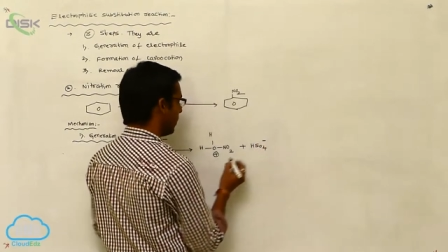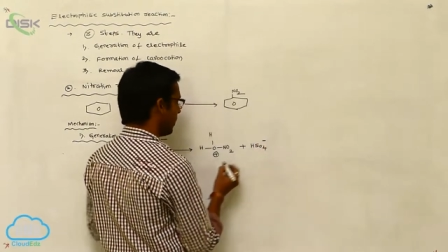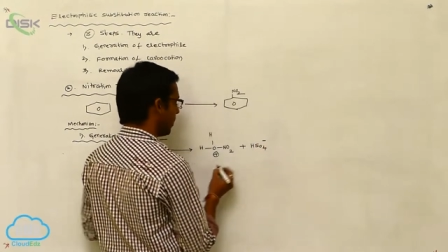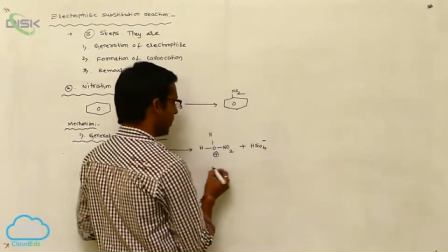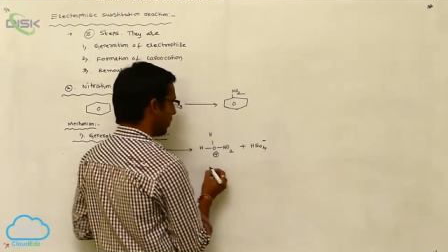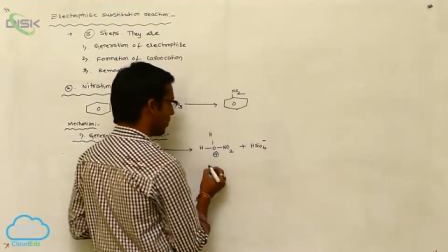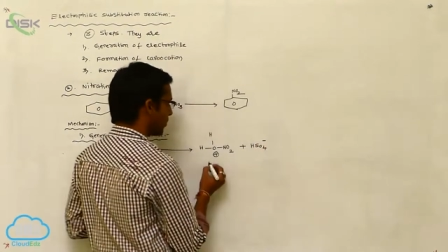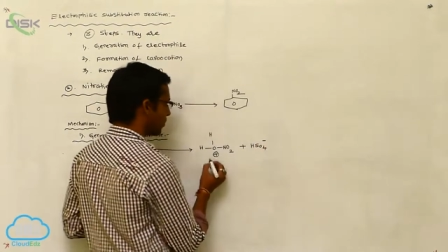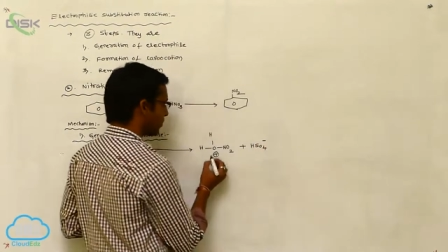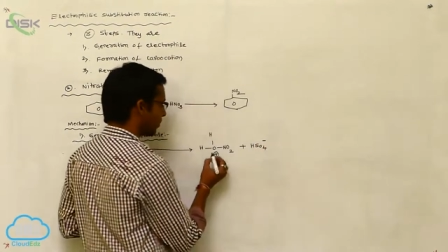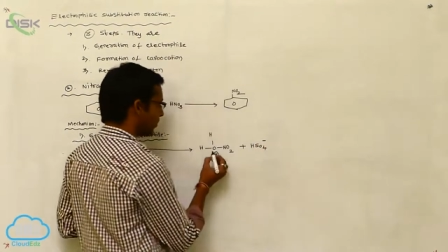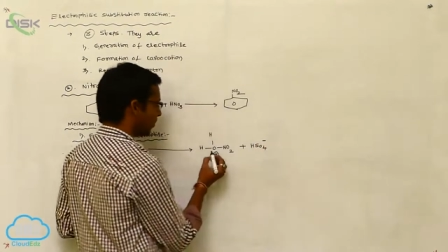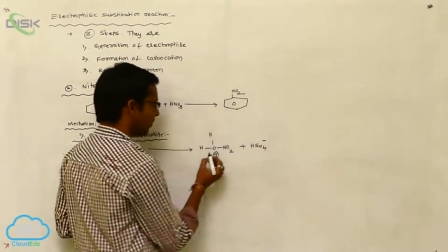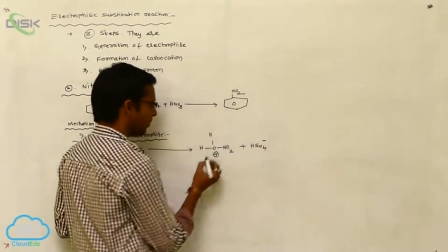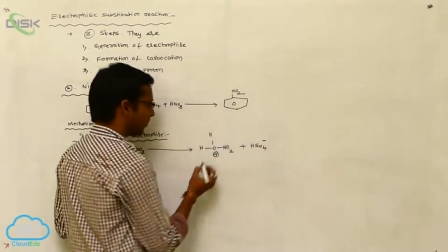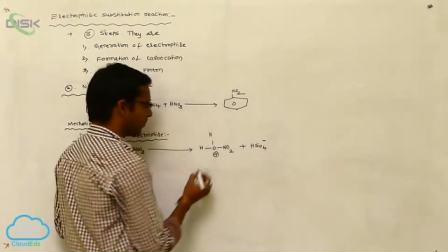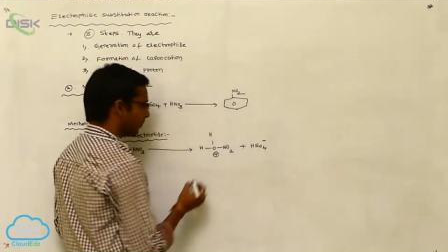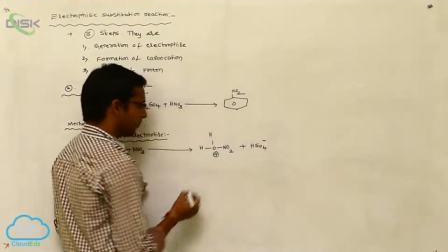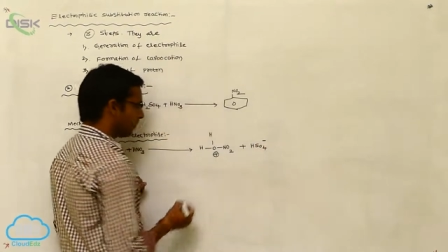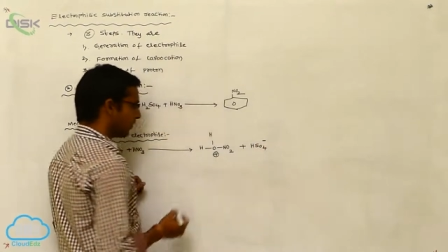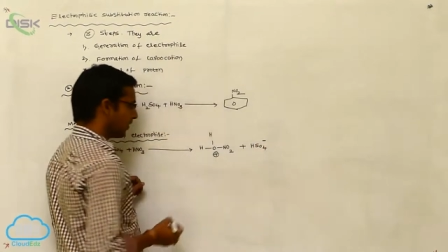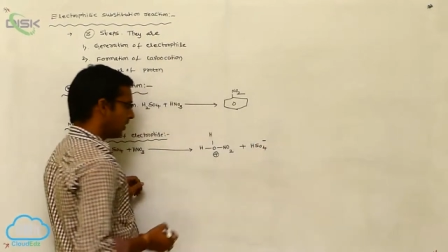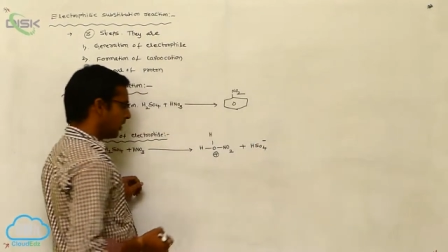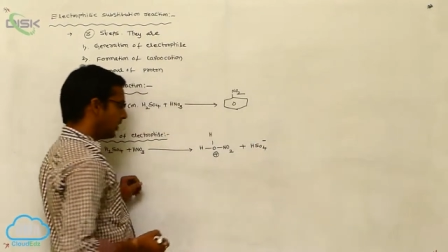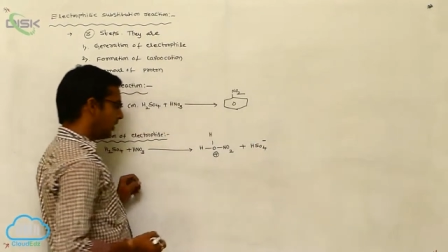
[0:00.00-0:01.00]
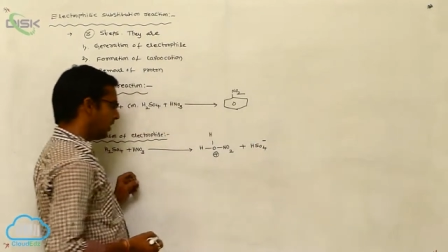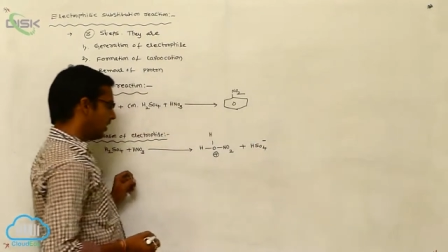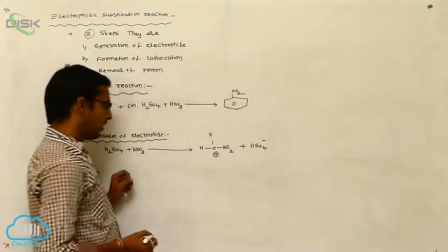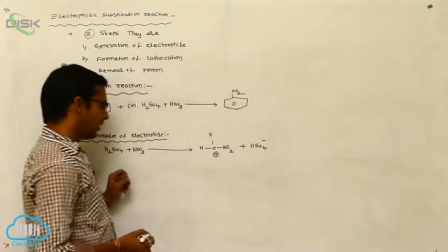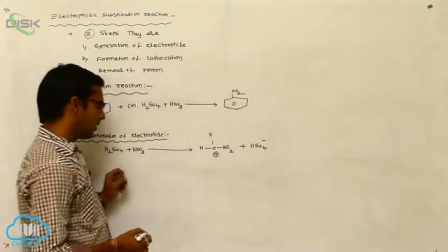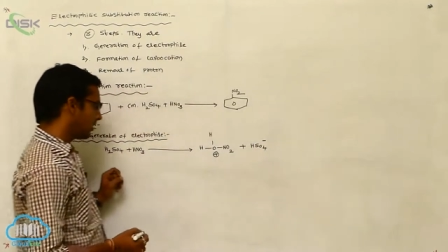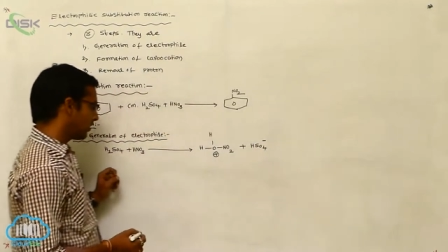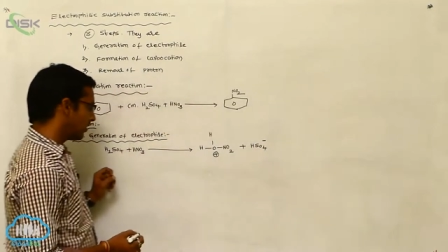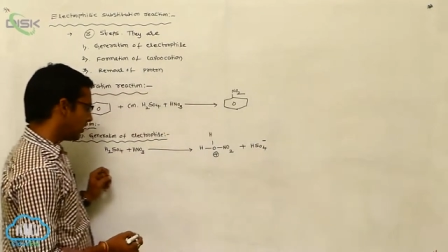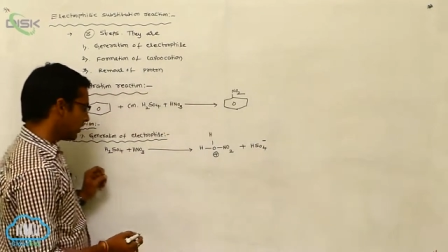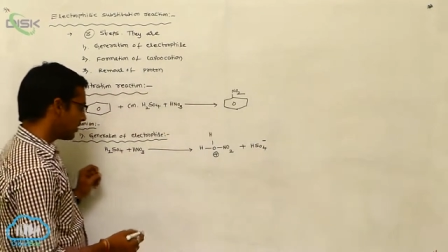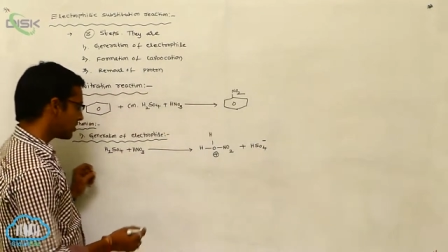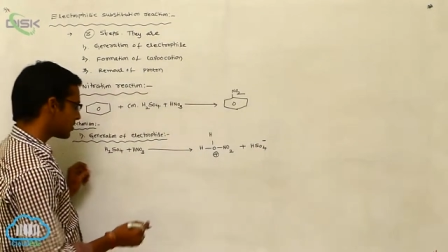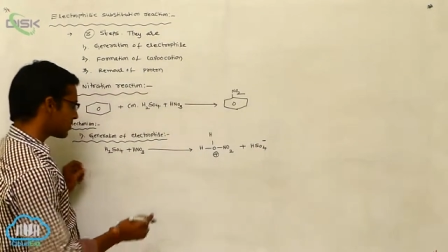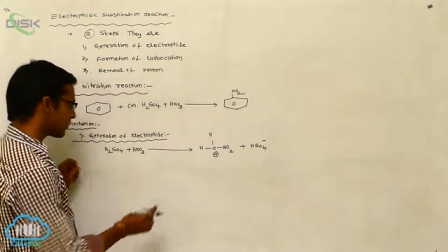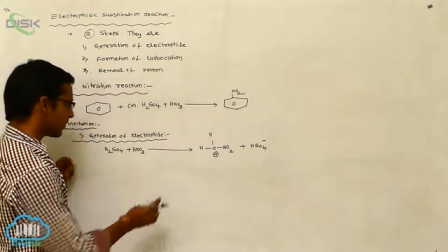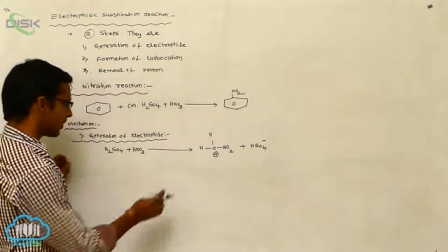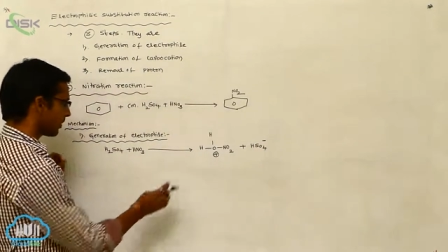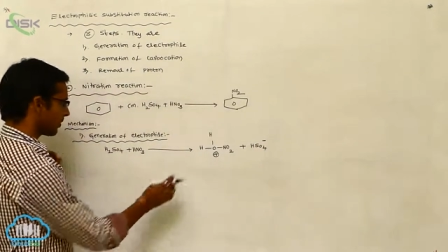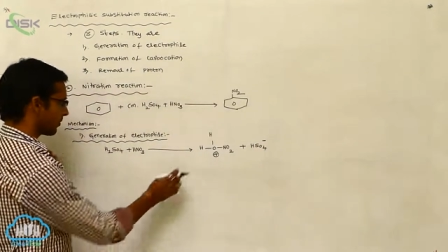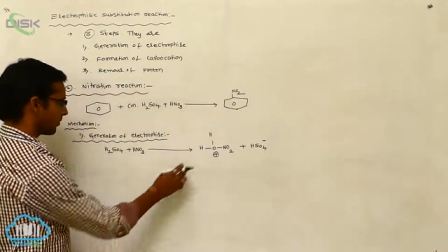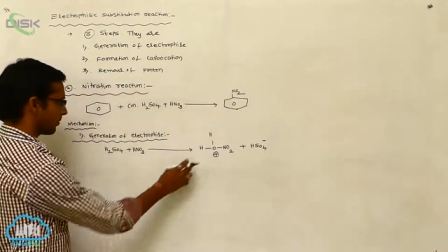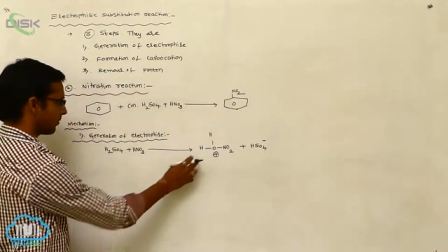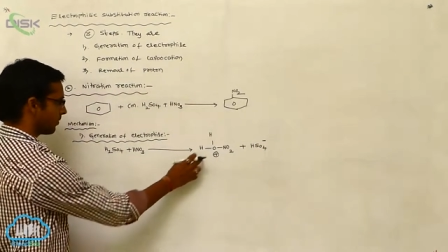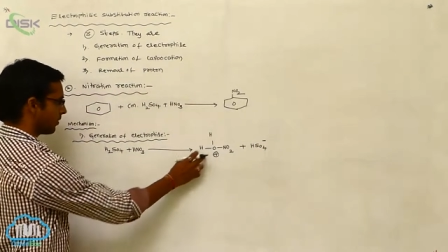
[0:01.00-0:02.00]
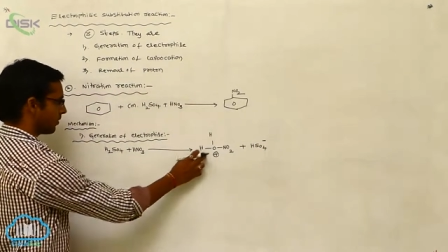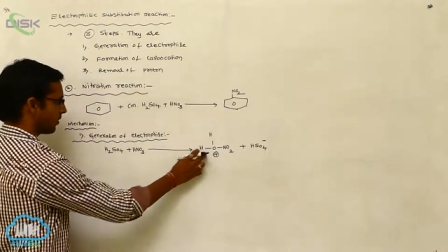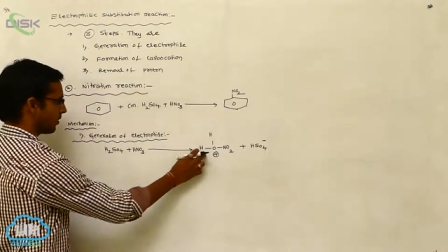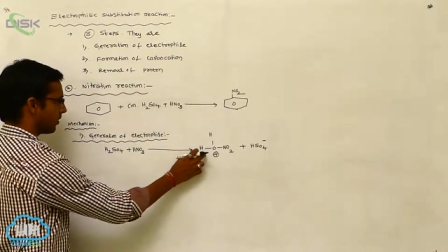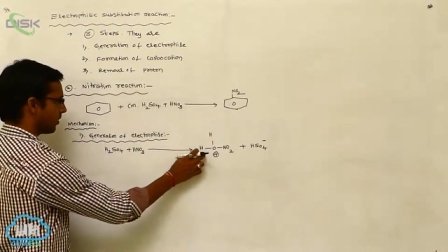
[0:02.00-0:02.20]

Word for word: So this one.